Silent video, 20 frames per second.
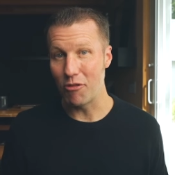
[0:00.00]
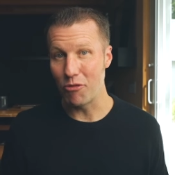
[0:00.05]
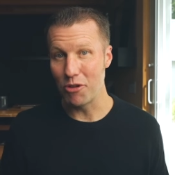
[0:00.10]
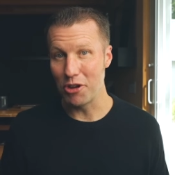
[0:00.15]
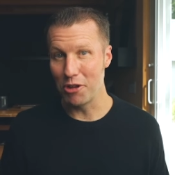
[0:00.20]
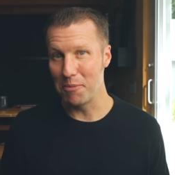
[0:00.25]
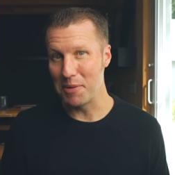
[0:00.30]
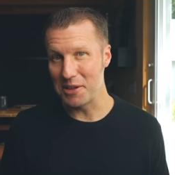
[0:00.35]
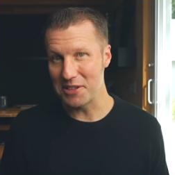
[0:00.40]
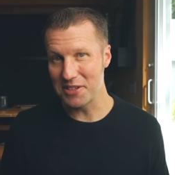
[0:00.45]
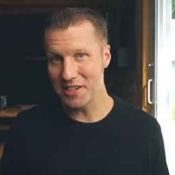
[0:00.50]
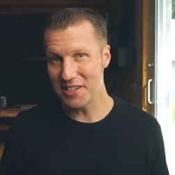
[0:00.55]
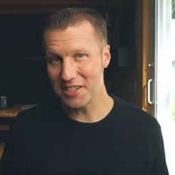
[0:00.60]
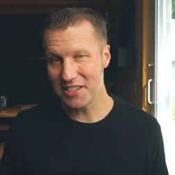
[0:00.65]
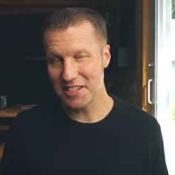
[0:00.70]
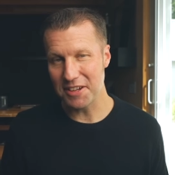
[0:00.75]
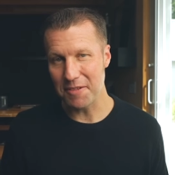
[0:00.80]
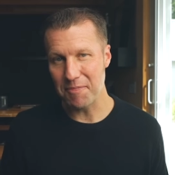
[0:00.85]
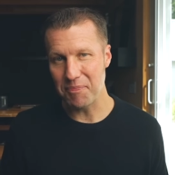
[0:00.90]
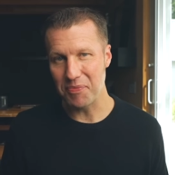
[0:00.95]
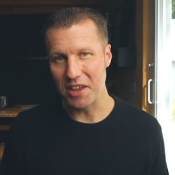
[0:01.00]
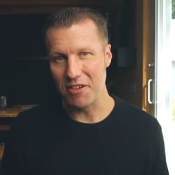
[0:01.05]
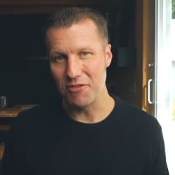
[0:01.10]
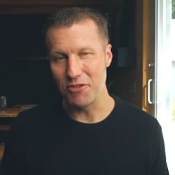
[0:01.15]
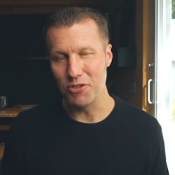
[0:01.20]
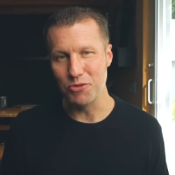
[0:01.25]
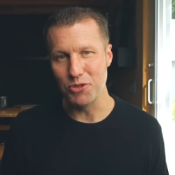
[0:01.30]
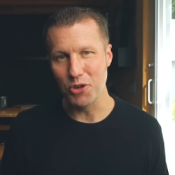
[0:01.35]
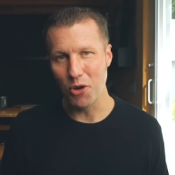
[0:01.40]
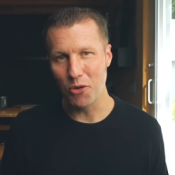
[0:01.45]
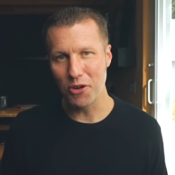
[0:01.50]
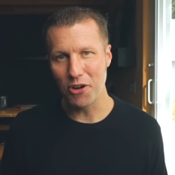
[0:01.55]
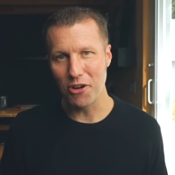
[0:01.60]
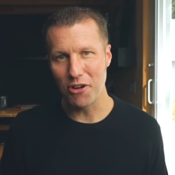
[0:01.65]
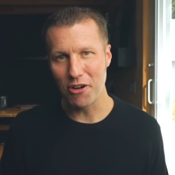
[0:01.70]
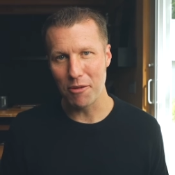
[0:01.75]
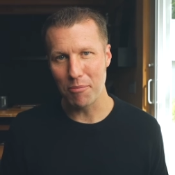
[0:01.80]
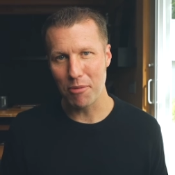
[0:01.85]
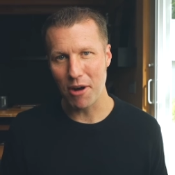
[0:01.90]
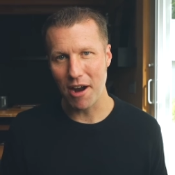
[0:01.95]
real business if you don't
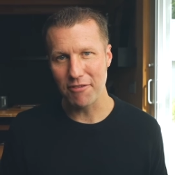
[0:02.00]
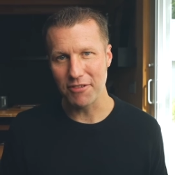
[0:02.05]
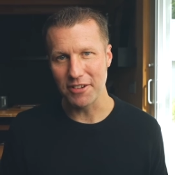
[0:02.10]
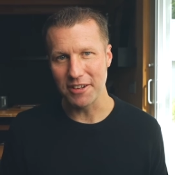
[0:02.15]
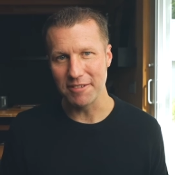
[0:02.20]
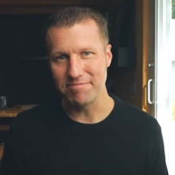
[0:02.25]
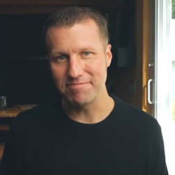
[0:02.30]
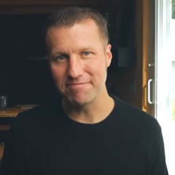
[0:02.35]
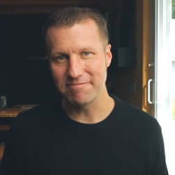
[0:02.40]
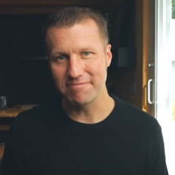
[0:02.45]
earn a profit.